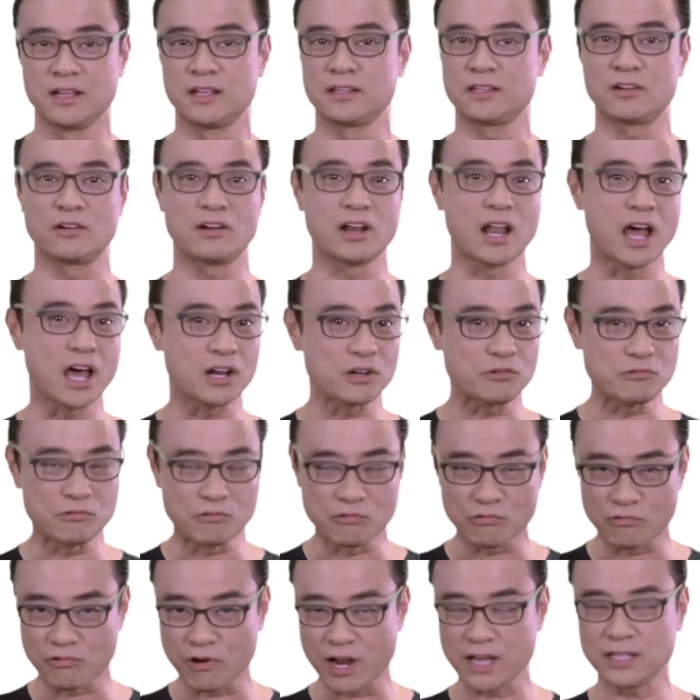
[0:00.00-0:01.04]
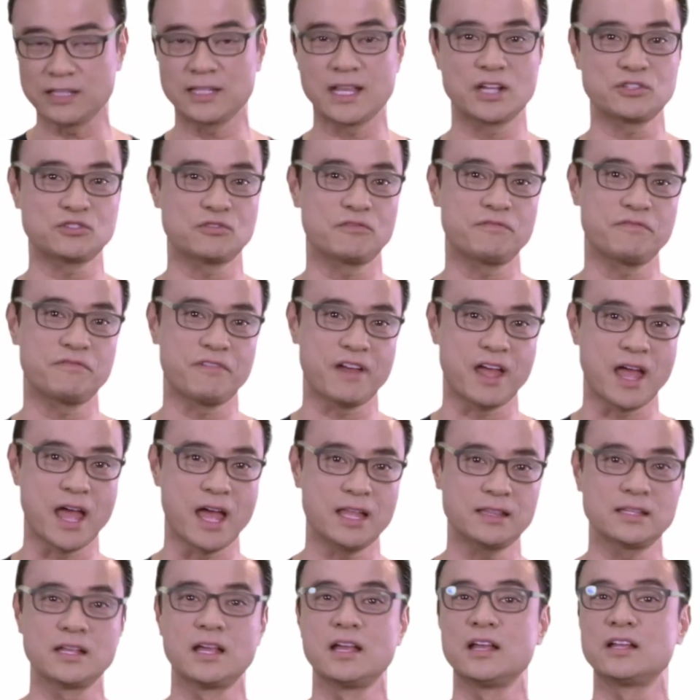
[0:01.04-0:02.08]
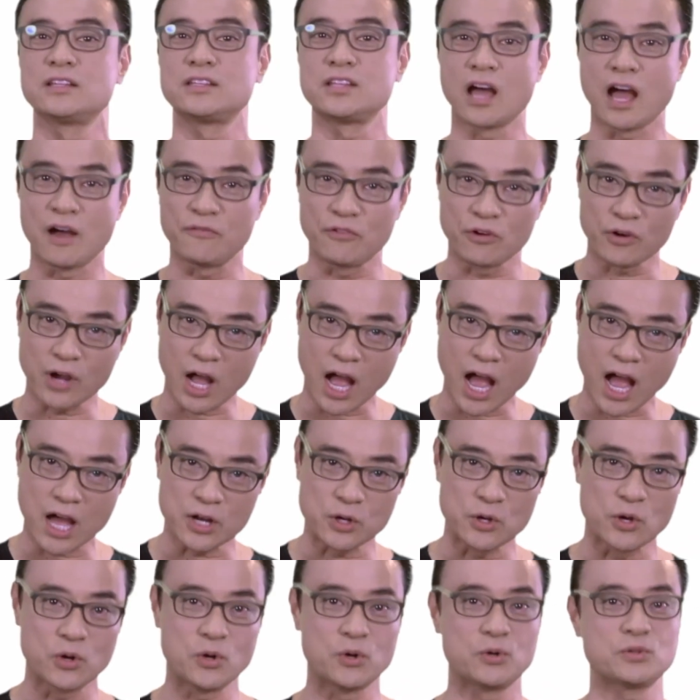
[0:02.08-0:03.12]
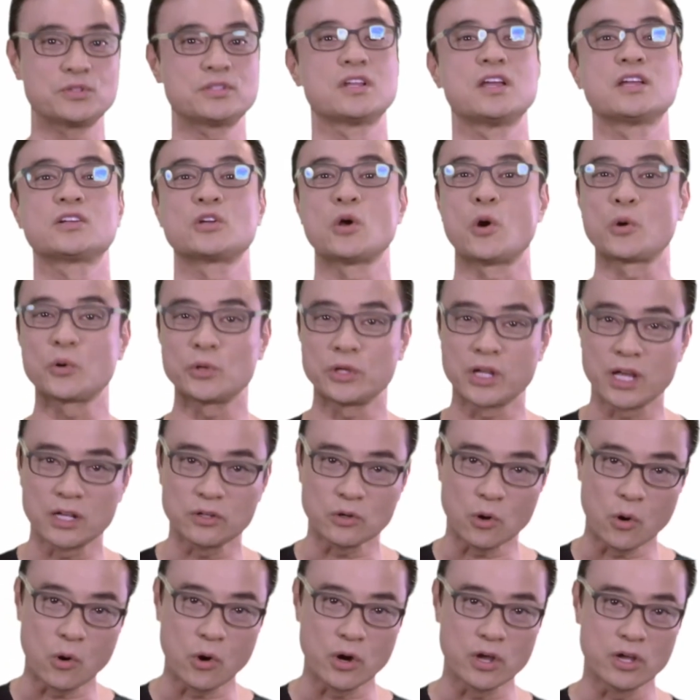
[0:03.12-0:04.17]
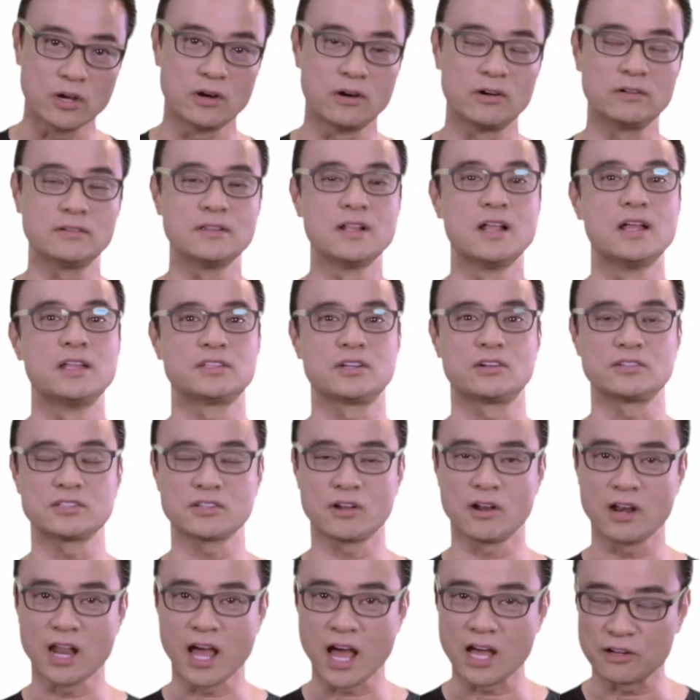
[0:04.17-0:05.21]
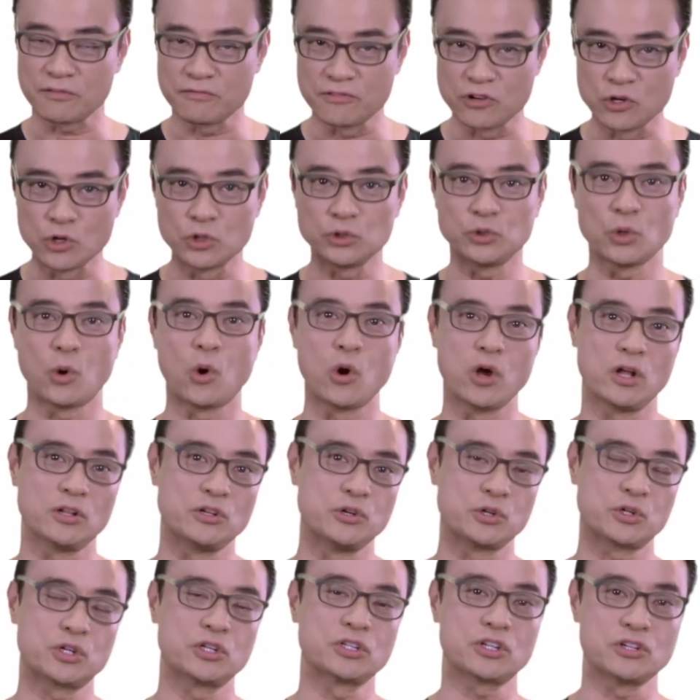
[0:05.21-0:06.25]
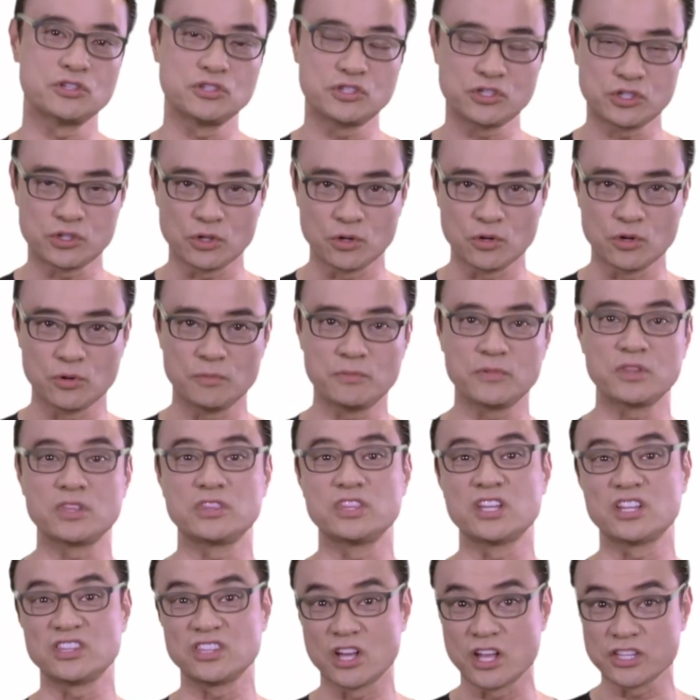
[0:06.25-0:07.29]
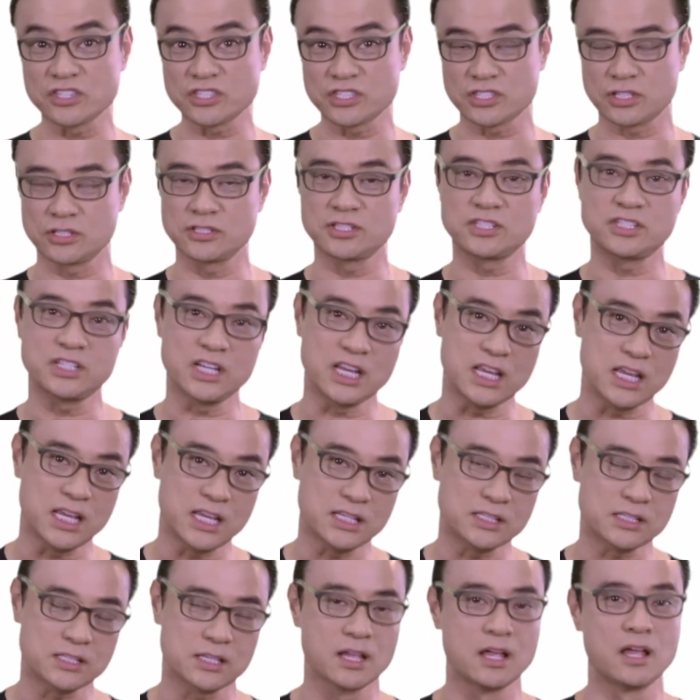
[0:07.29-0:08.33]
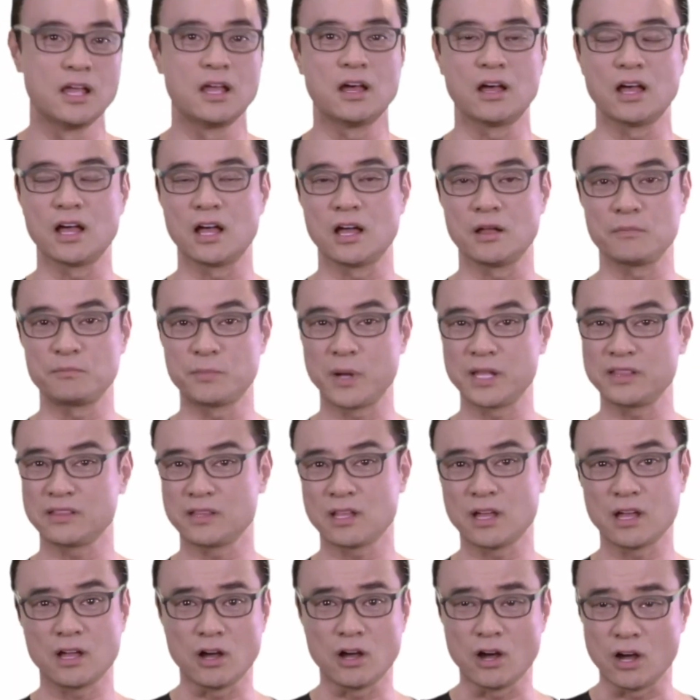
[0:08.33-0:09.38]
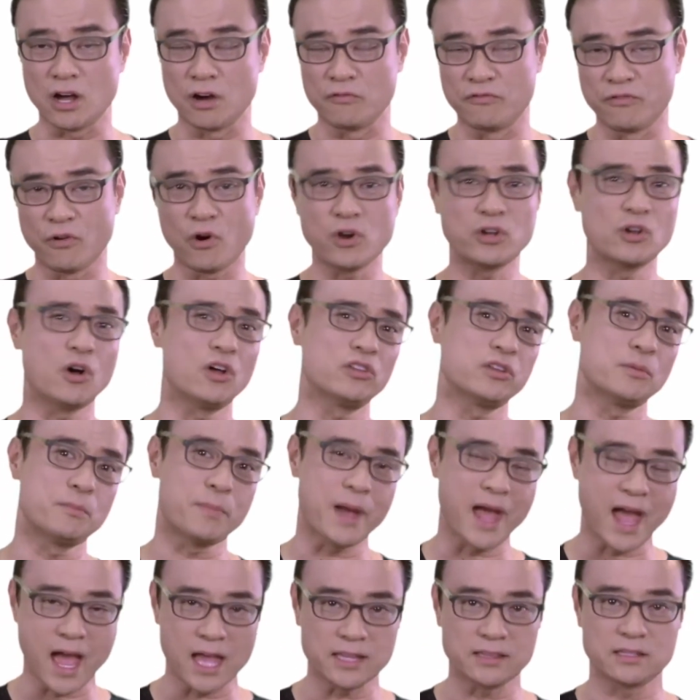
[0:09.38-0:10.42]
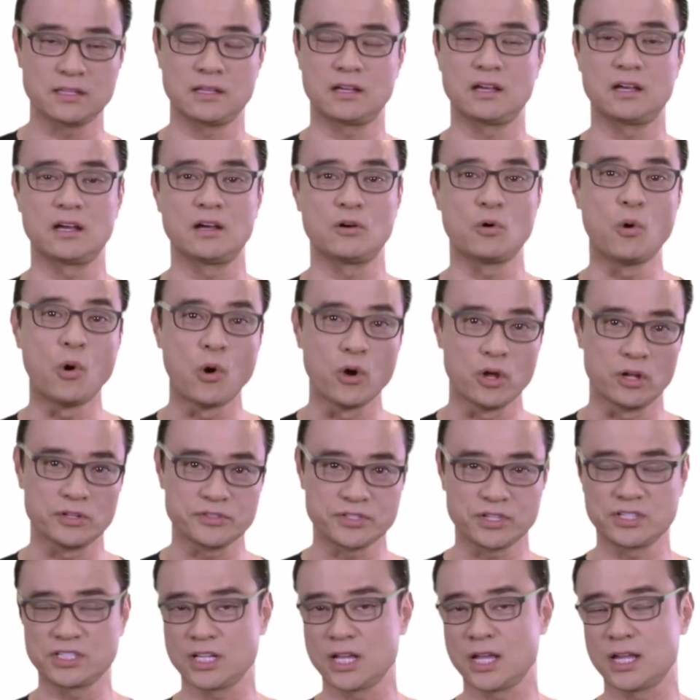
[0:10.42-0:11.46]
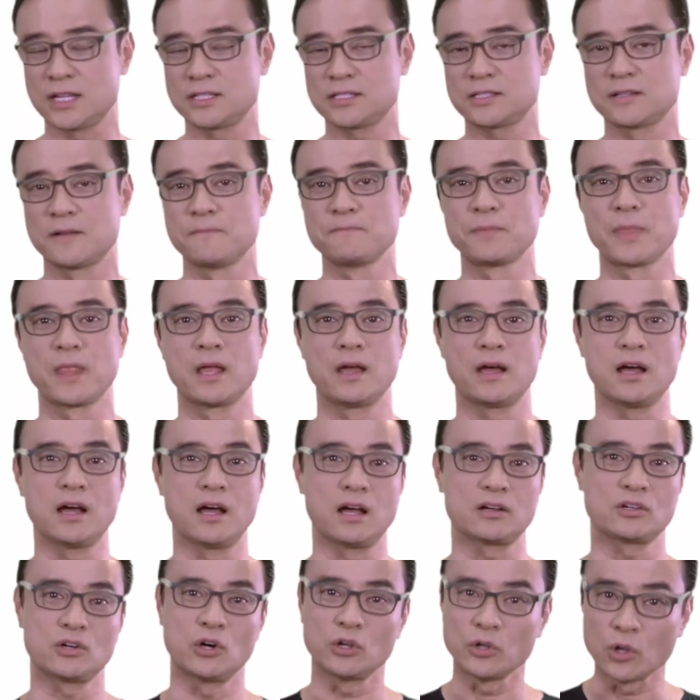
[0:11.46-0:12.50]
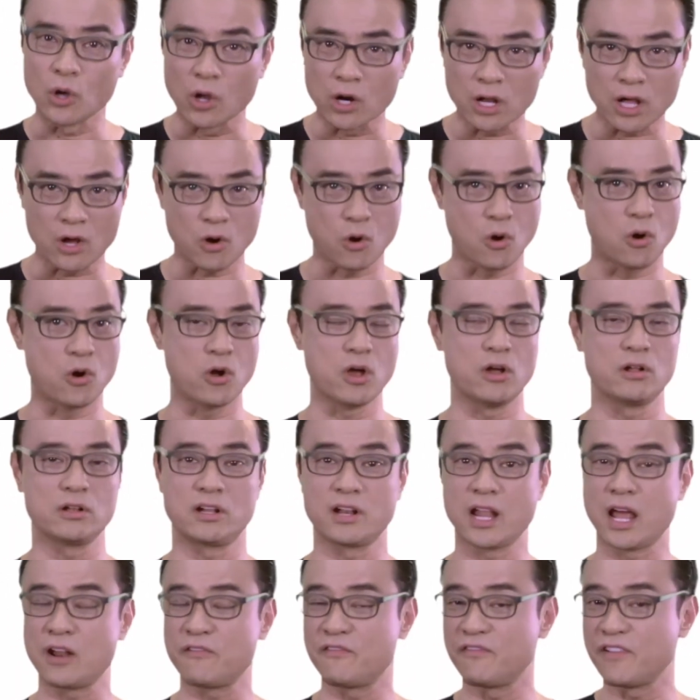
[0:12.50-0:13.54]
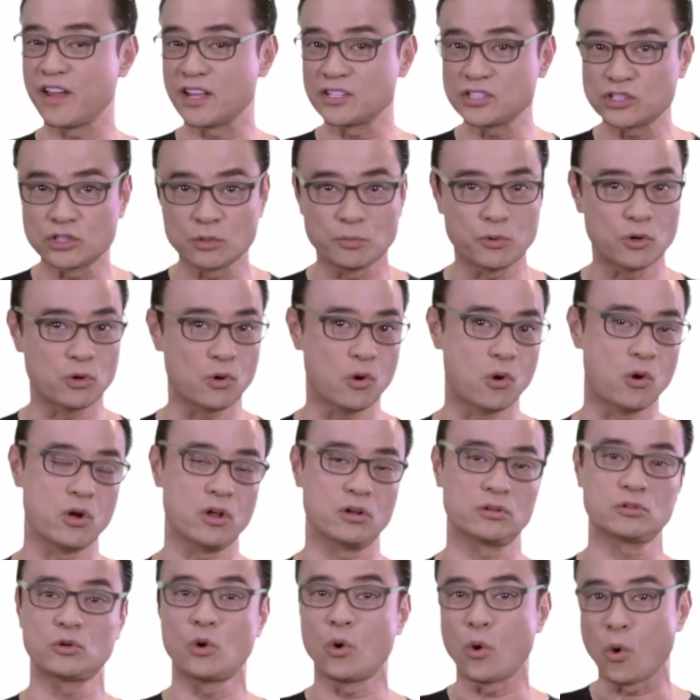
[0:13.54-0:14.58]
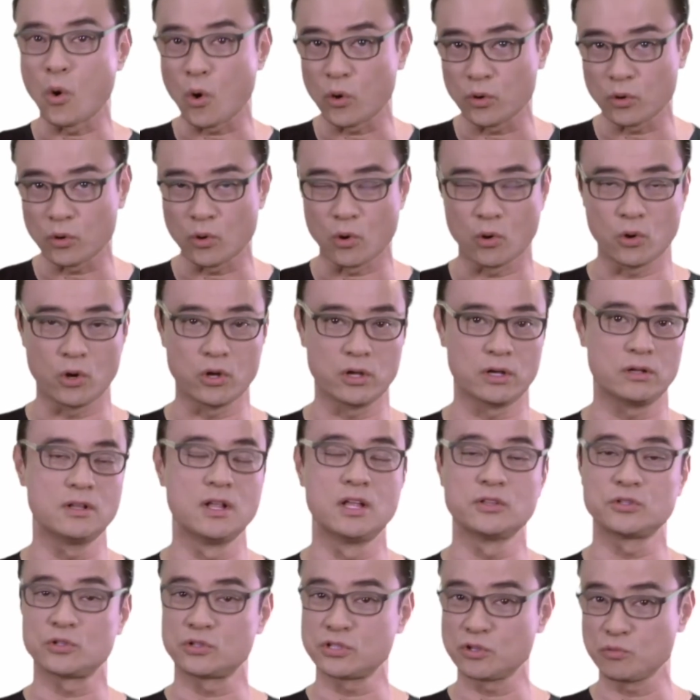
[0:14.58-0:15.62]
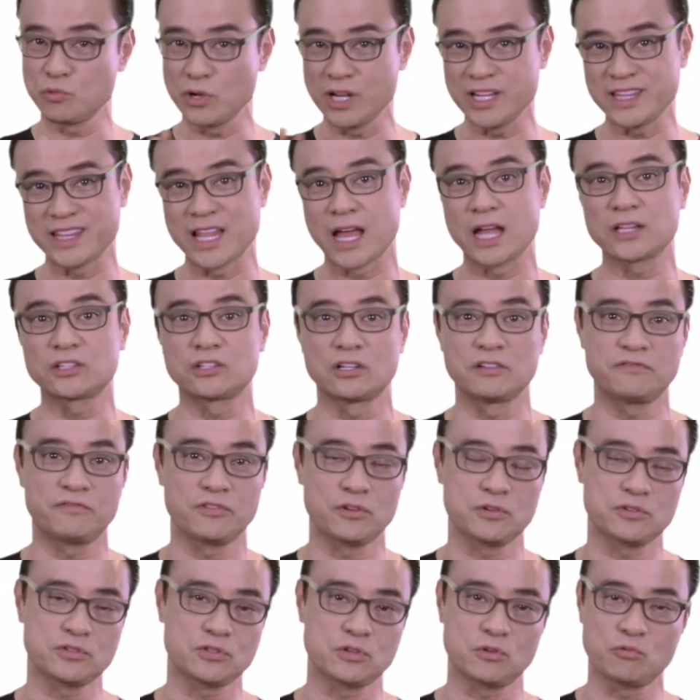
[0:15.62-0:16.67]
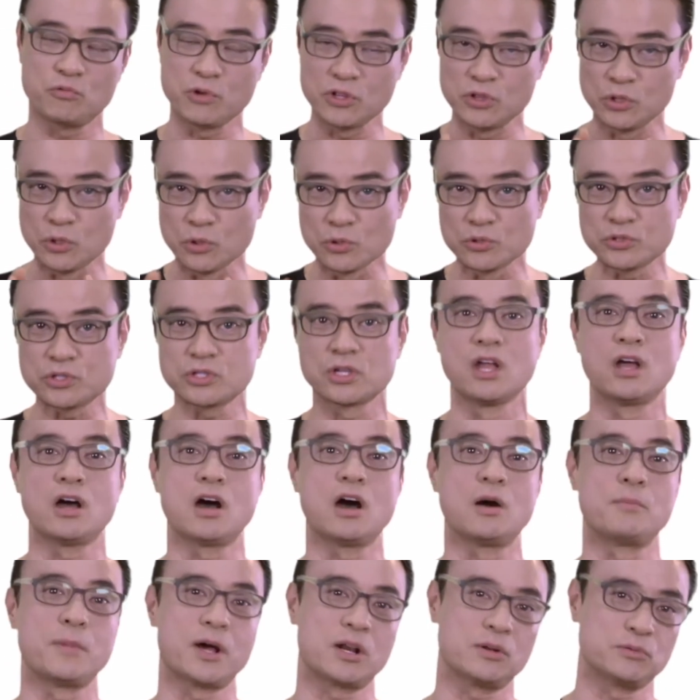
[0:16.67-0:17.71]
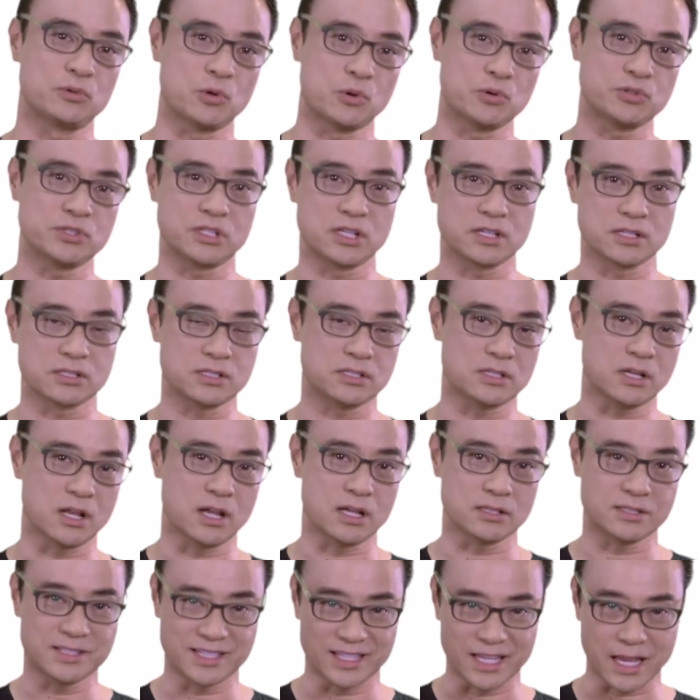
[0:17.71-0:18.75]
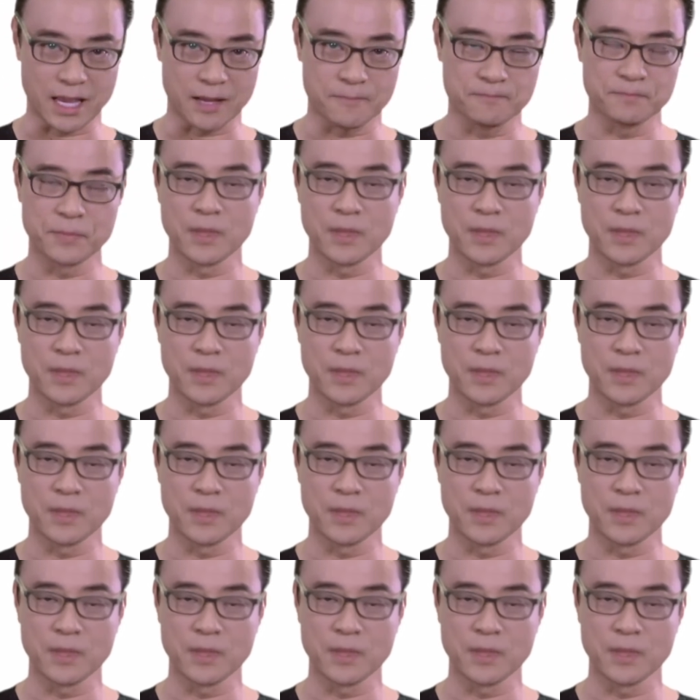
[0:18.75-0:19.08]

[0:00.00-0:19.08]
There are a lot of great natural fat, the avocados, coconut oil. There's a lot of good oil you can consume, nuts and seeds, but avoid all the bad oils, such as canola oil, a lot of vegetable oil, corn oil. Those are really not good for you. So reduce amount of those things today.